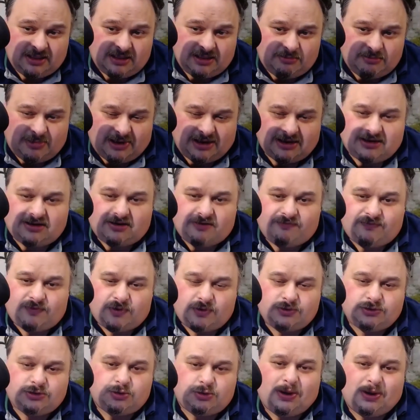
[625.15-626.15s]

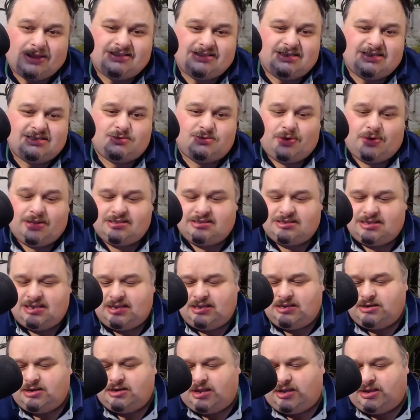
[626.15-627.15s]
microphone
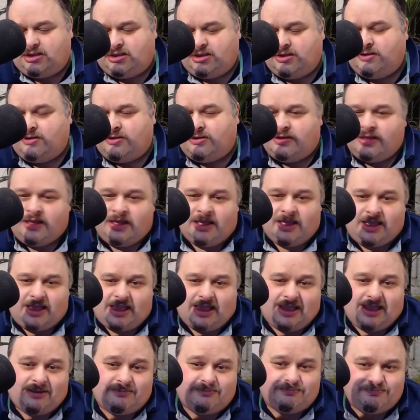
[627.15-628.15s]
2020. Now,
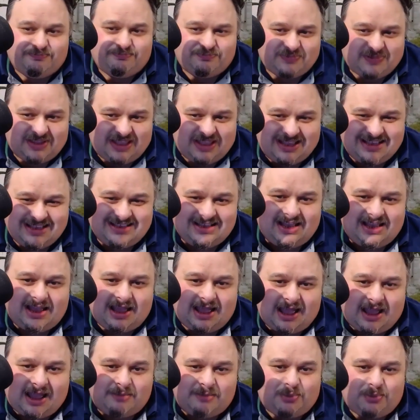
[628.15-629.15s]
I
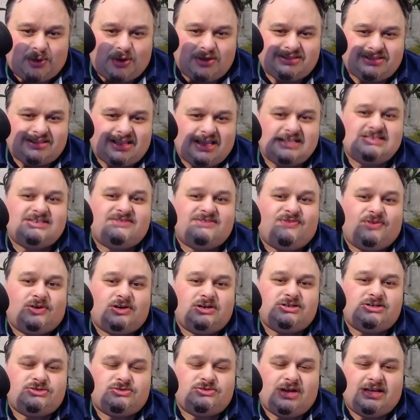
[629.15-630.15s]
bought this
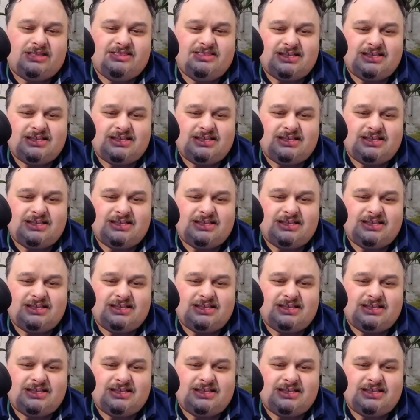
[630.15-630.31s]
first, right?